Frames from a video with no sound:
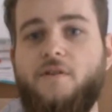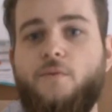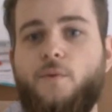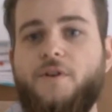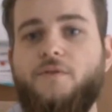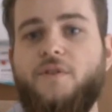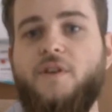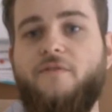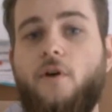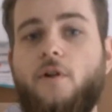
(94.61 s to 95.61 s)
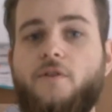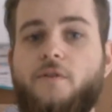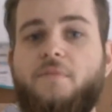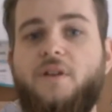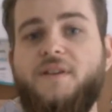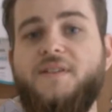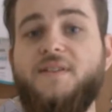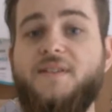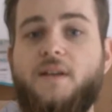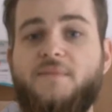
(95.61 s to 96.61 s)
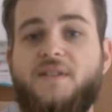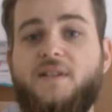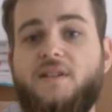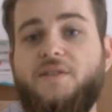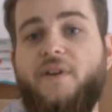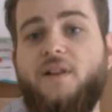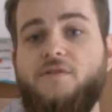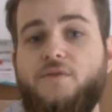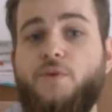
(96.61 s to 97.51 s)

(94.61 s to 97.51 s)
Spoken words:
where you give all your players the same 6 values,